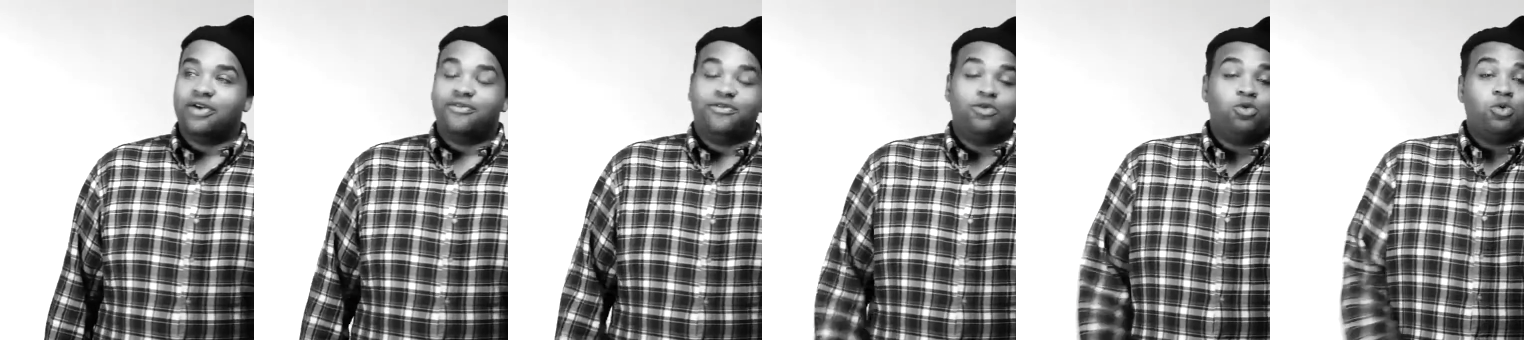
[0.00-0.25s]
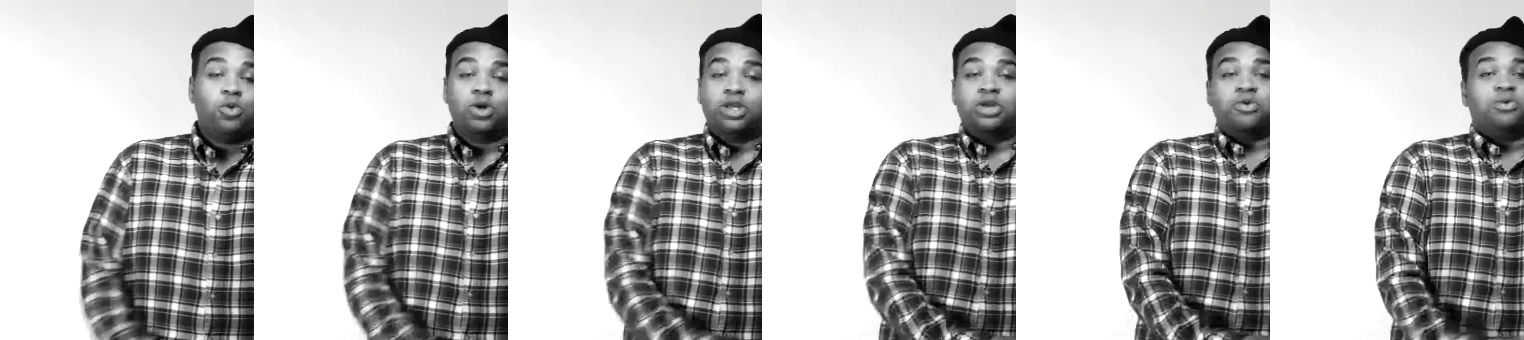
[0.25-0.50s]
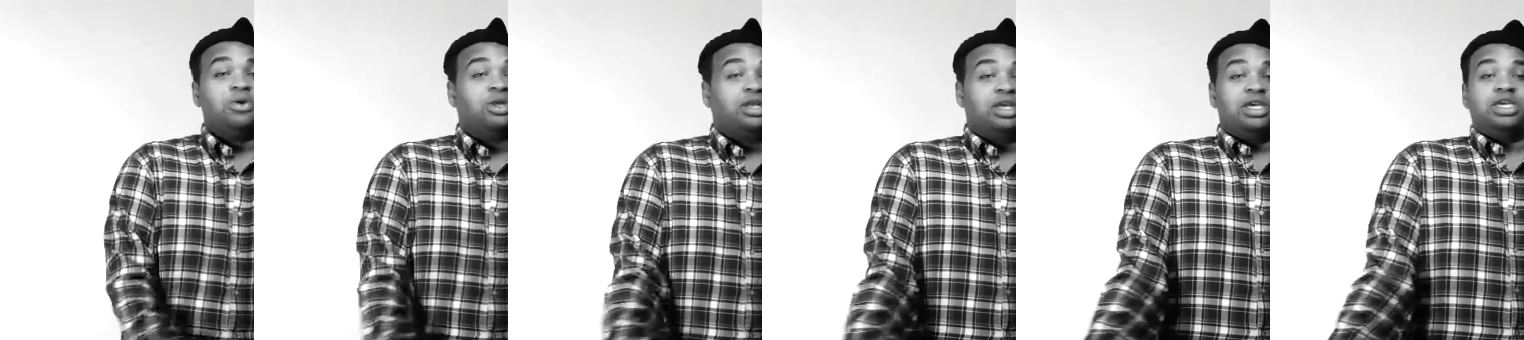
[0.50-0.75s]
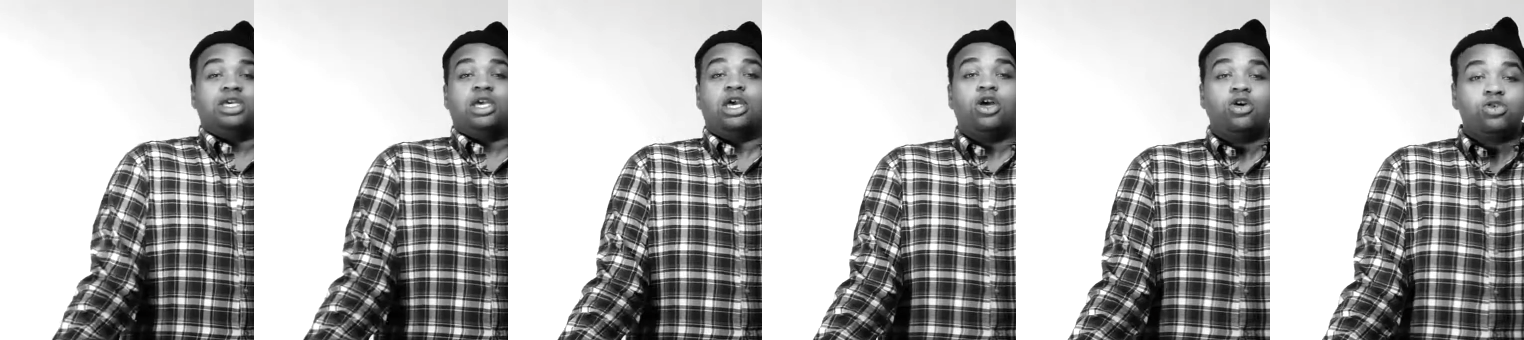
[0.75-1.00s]
If you want to really
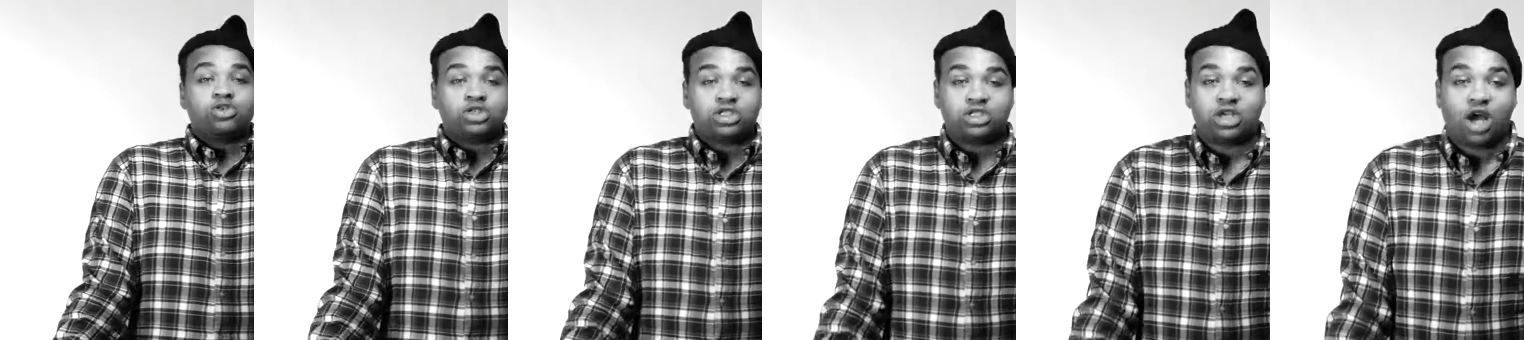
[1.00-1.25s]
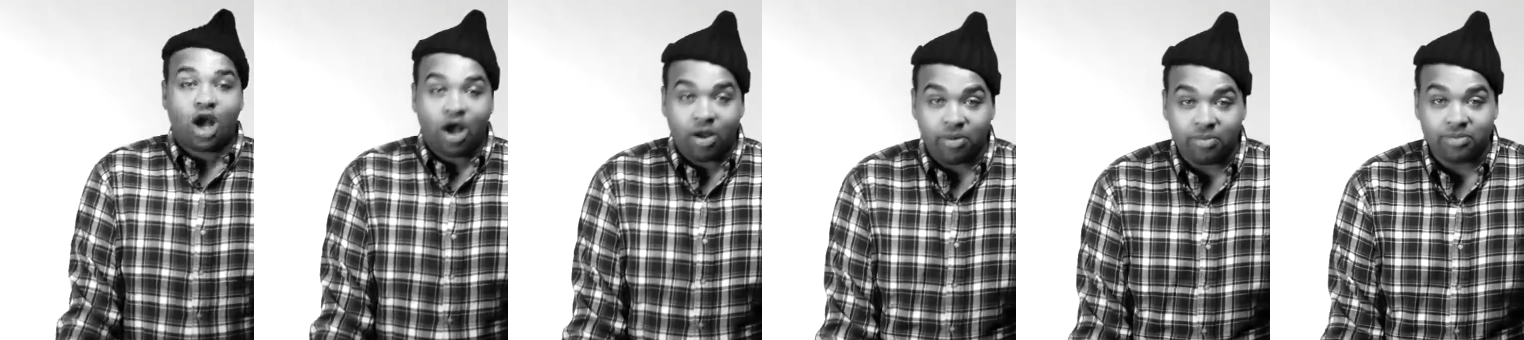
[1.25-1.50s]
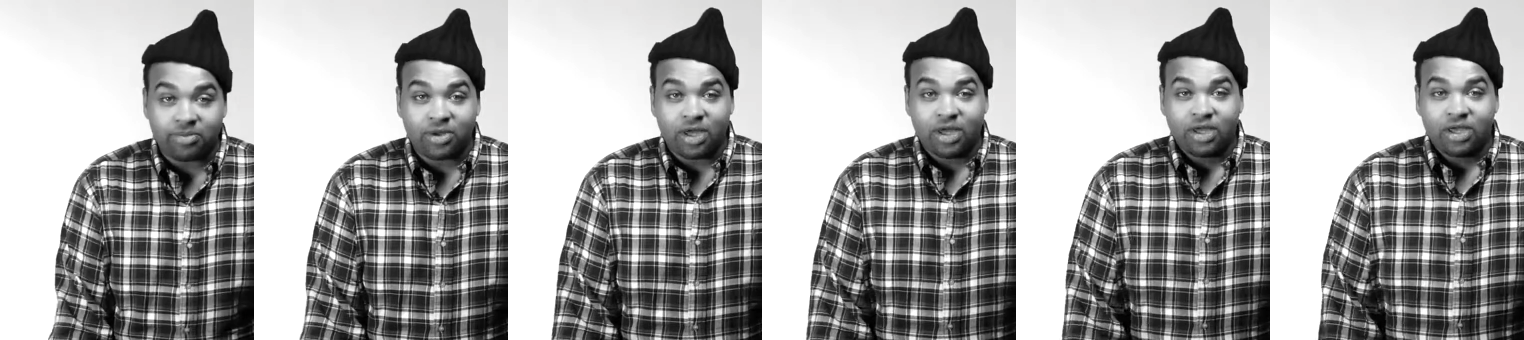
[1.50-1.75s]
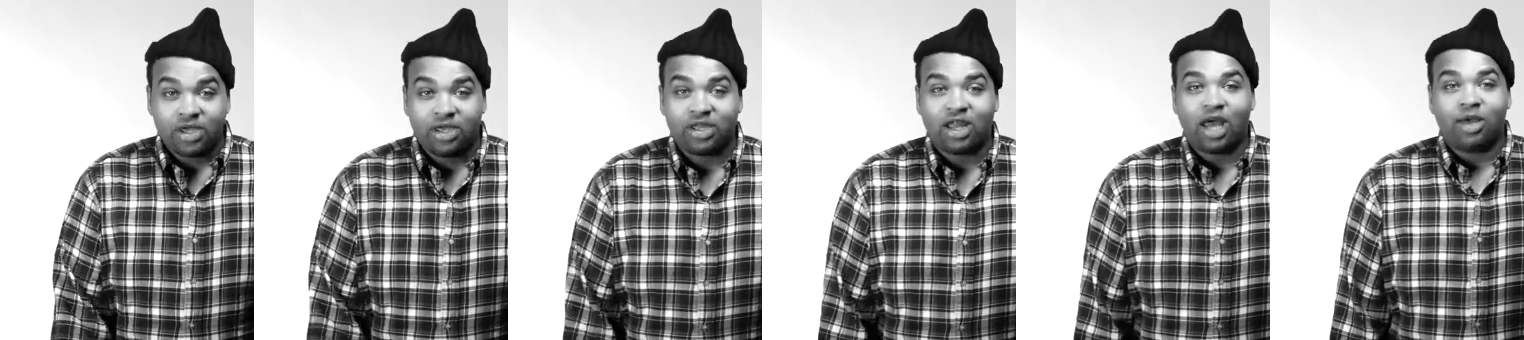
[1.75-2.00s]
kill something,
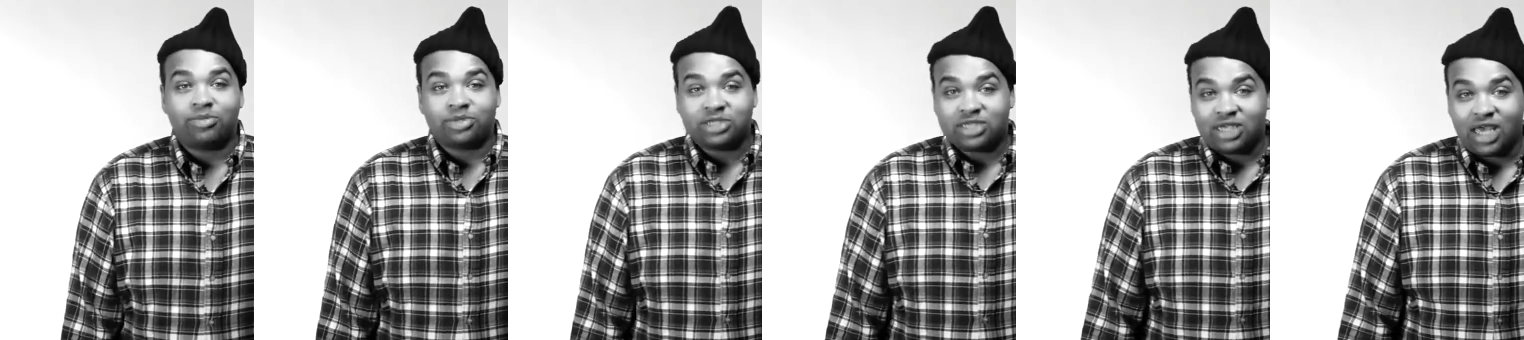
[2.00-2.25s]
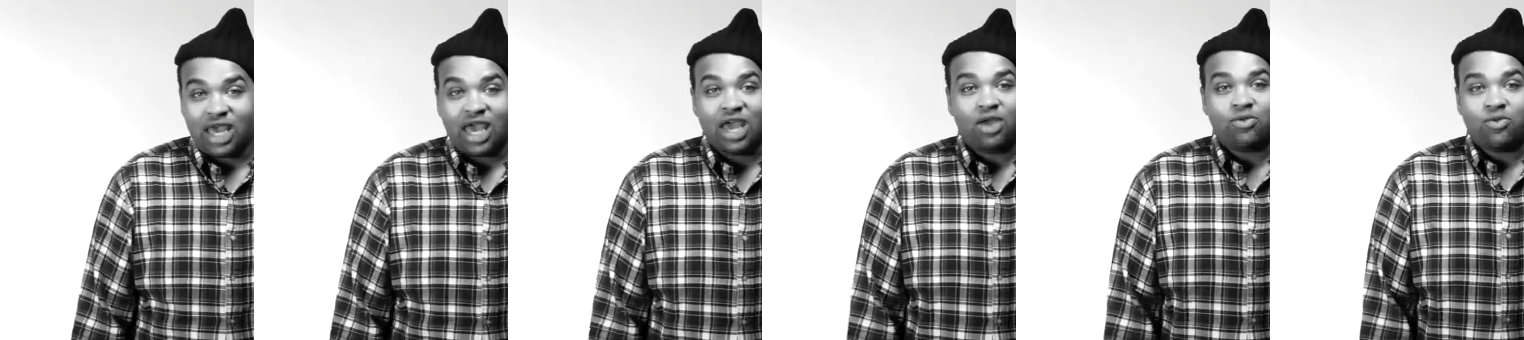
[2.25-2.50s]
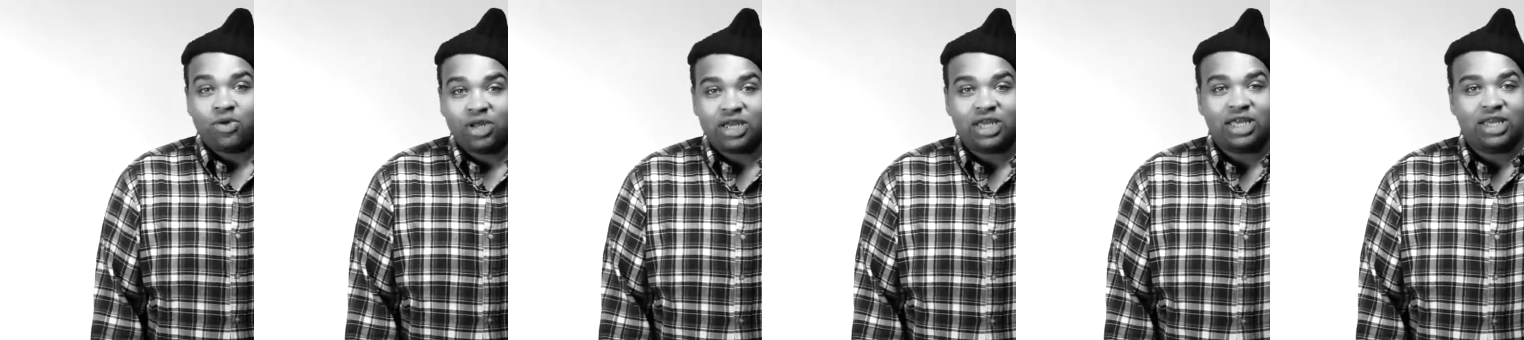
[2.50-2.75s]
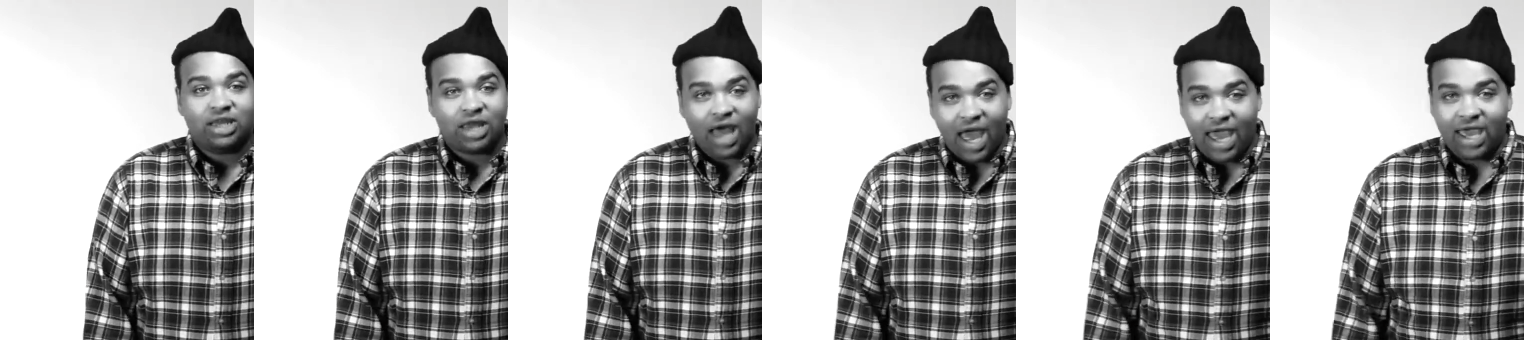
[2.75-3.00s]
you know what I'm saying,
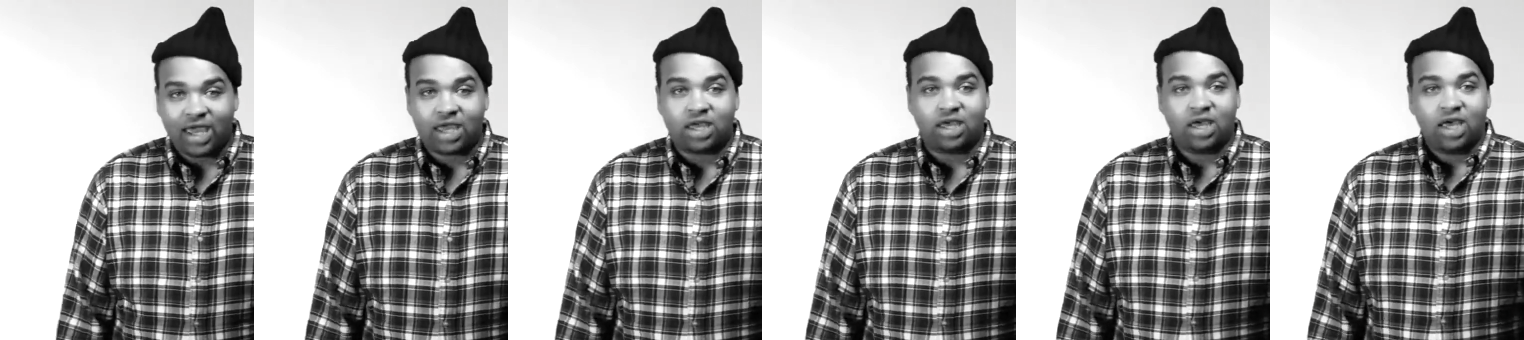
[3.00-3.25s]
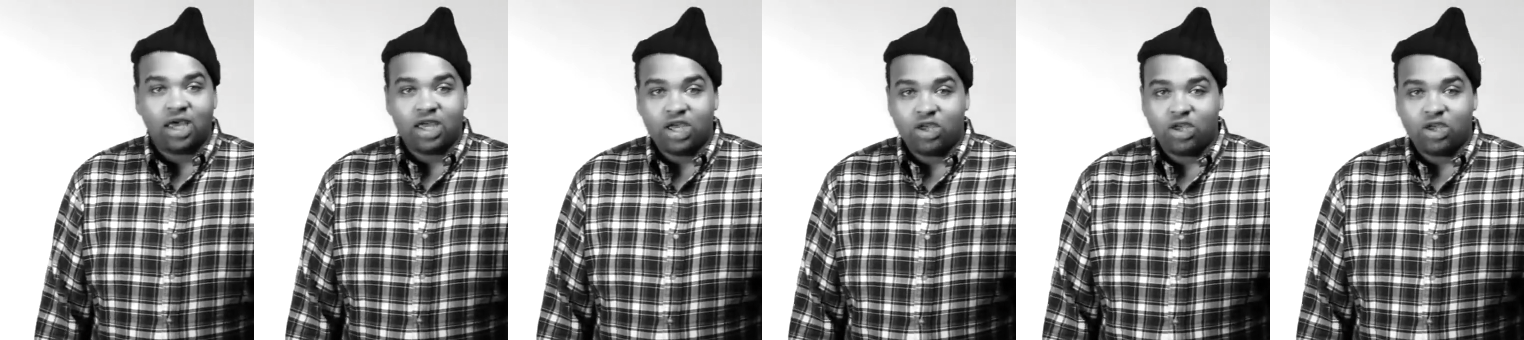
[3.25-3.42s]
really, like,